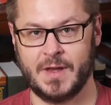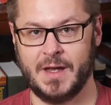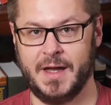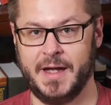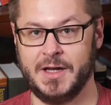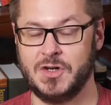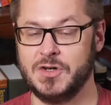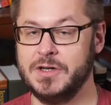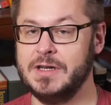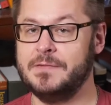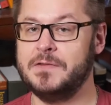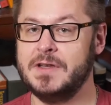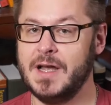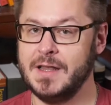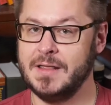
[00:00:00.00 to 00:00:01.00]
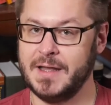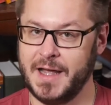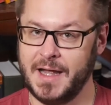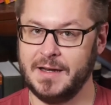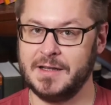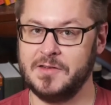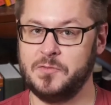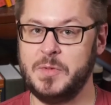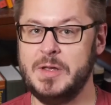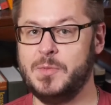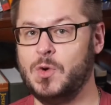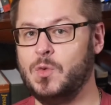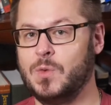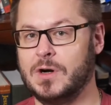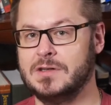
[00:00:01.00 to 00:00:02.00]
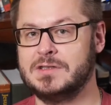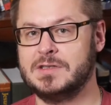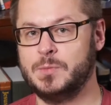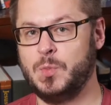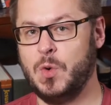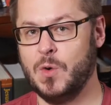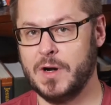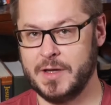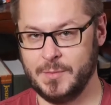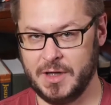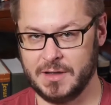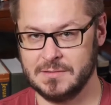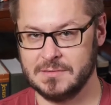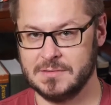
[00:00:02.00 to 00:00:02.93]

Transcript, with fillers: I couldn't have done that if people weren't supporting me,